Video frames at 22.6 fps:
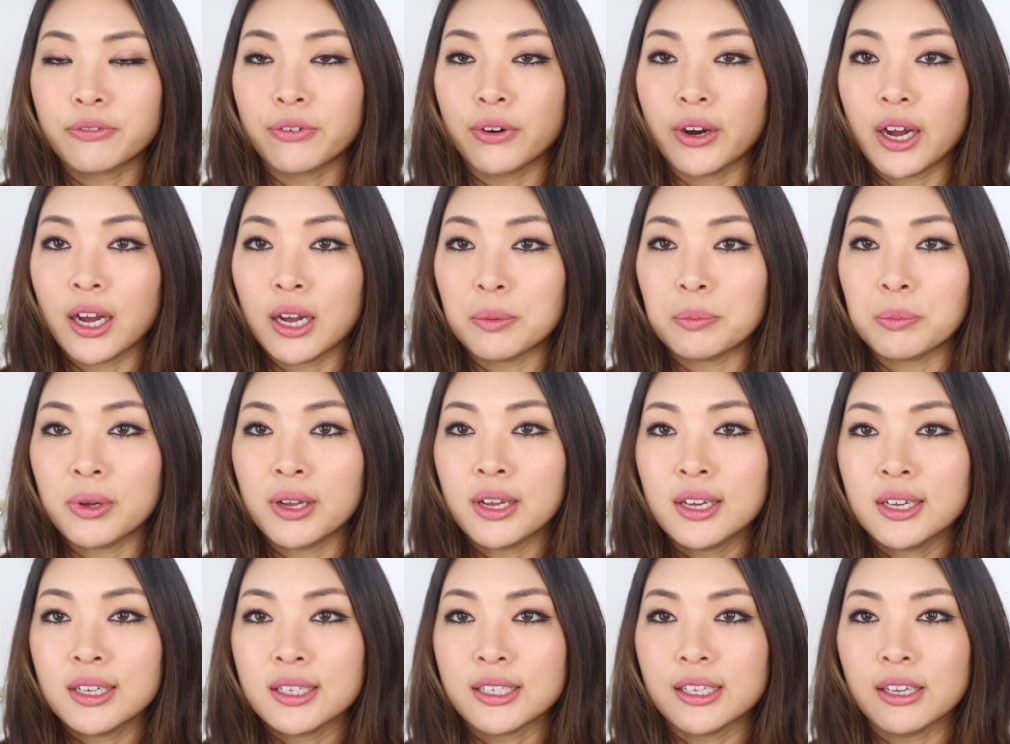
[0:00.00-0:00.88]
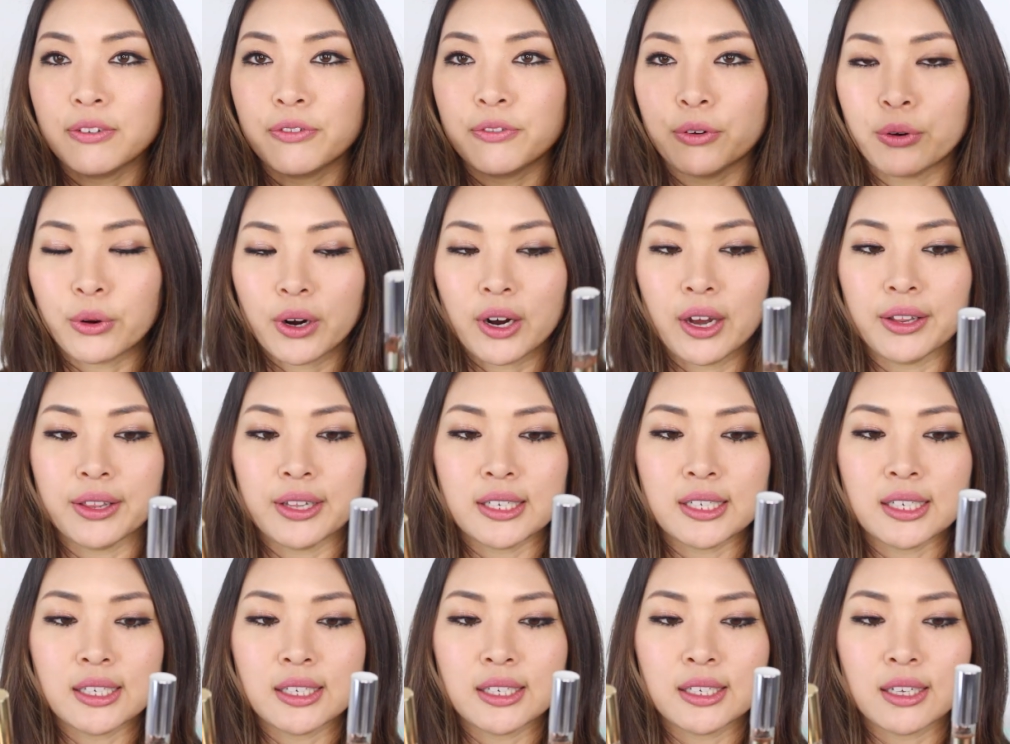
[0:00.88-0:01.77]
from Sephora.
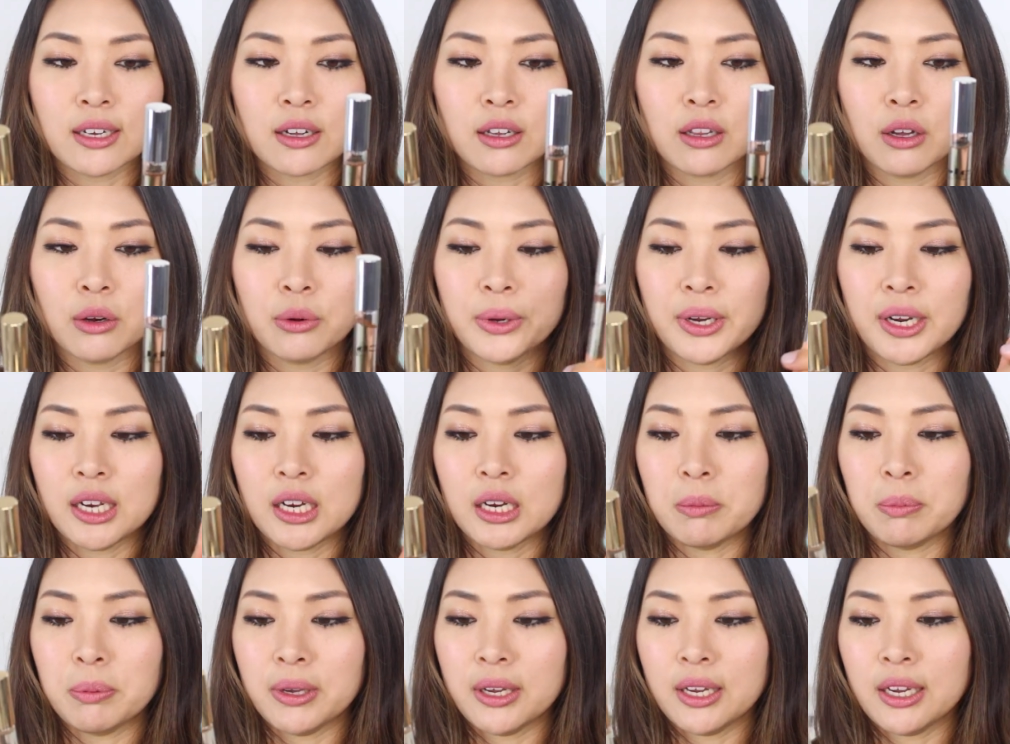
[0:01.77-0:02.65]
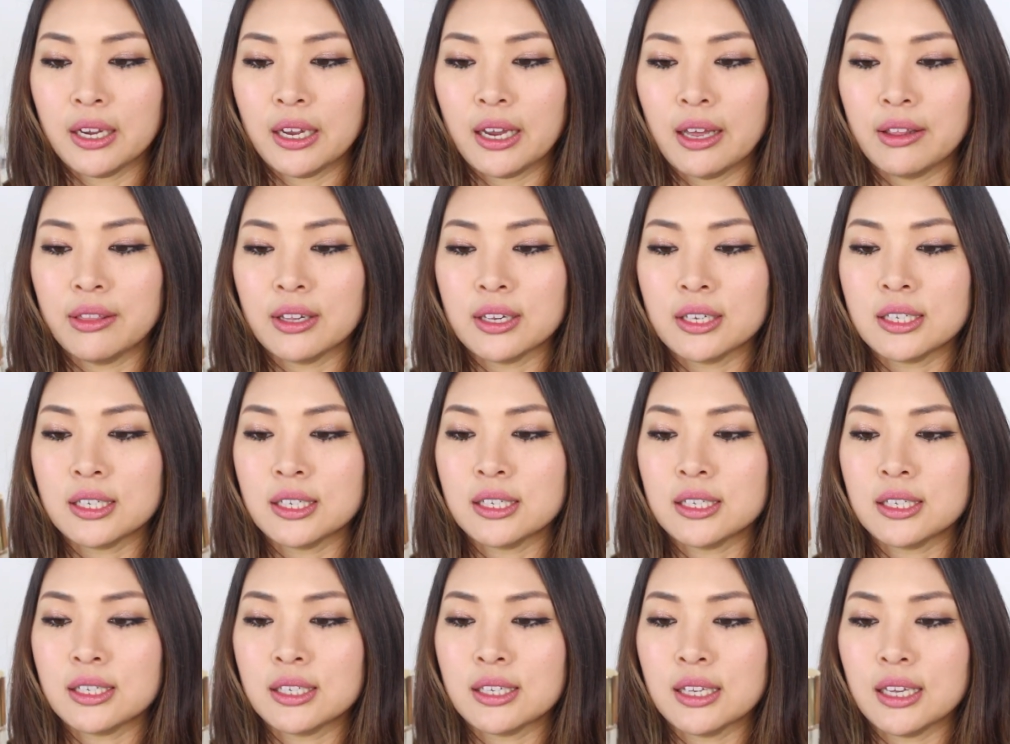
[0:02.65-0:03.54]
This is the Chloe EDP and this
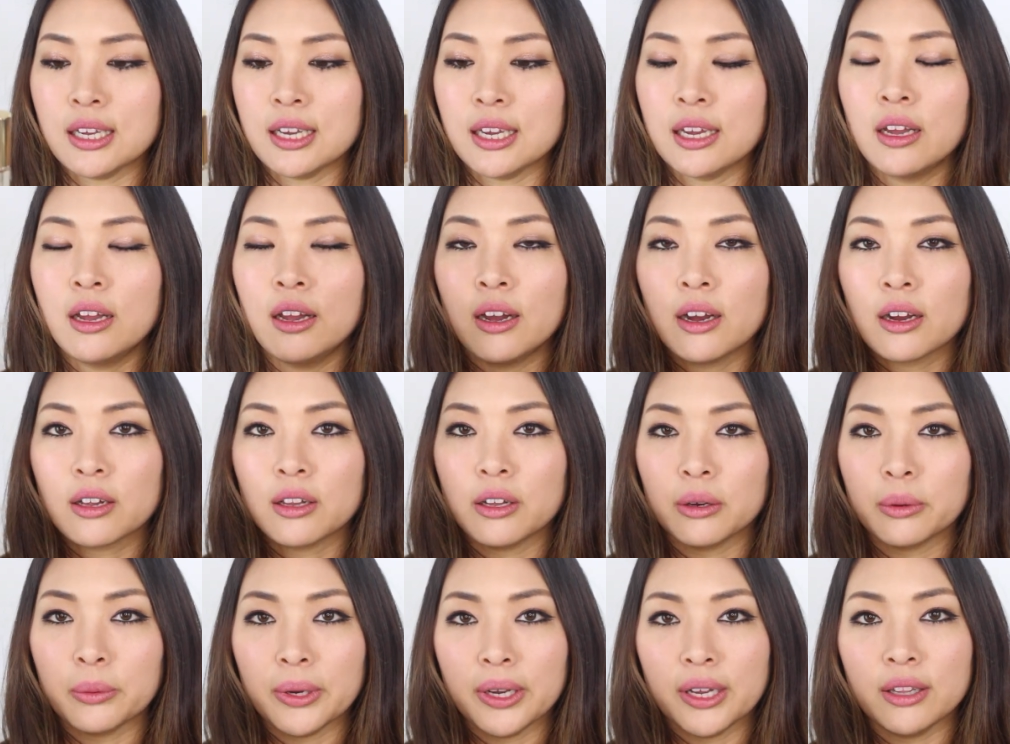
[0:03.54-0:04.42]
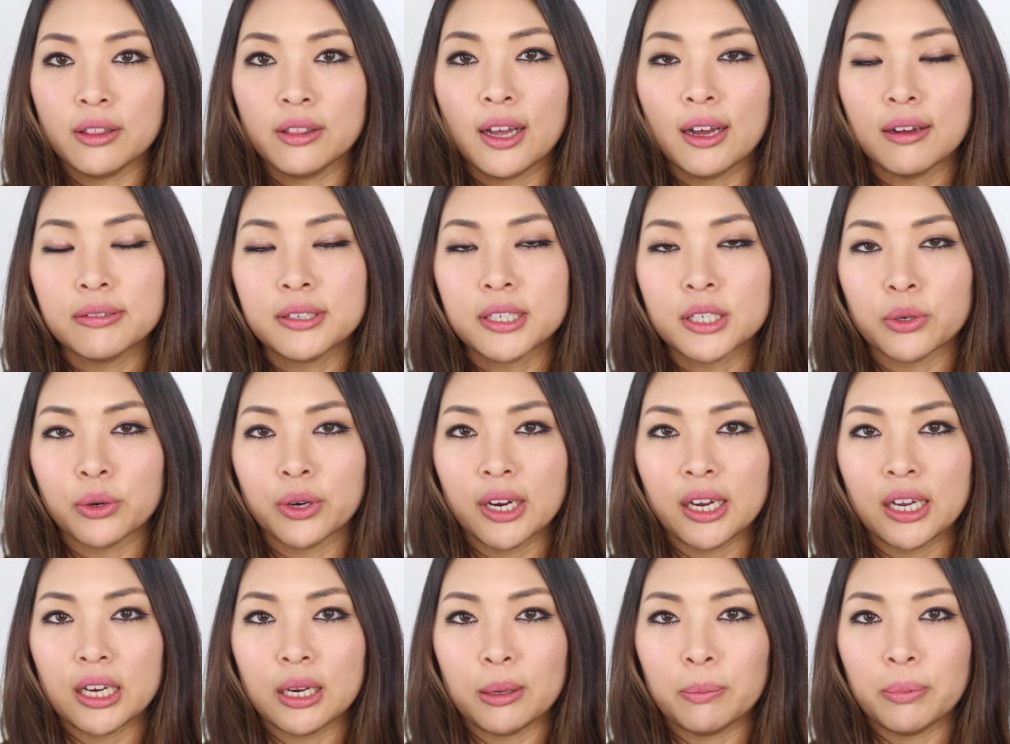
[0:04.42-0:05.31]
is the Chloe Love
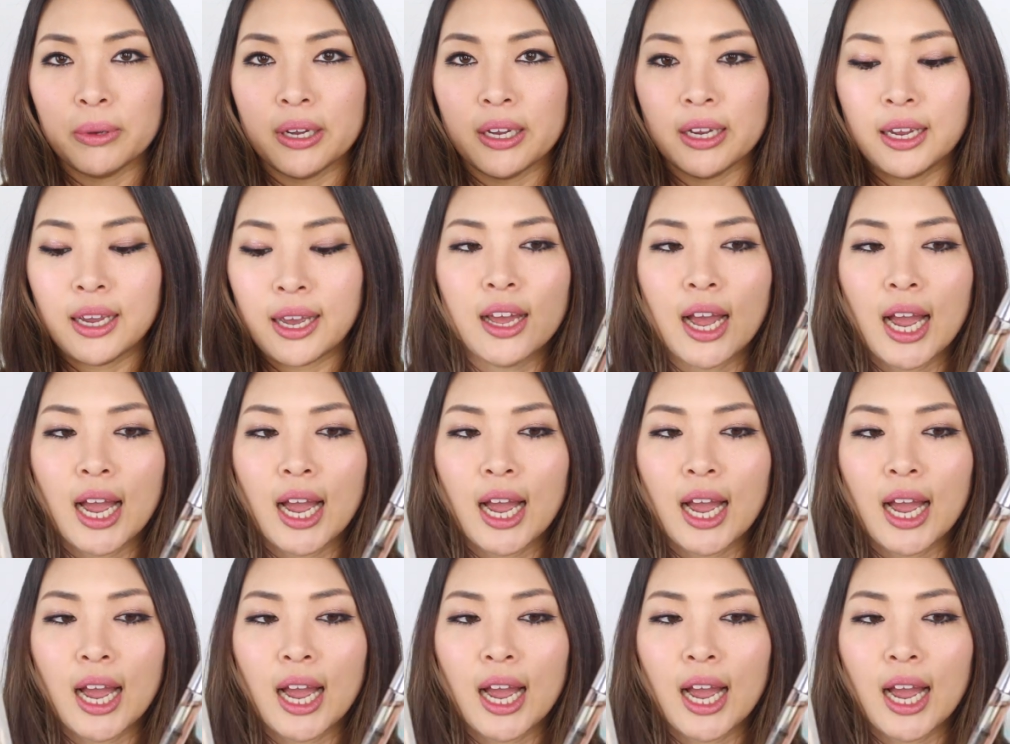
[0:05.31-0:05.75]
Story EDP.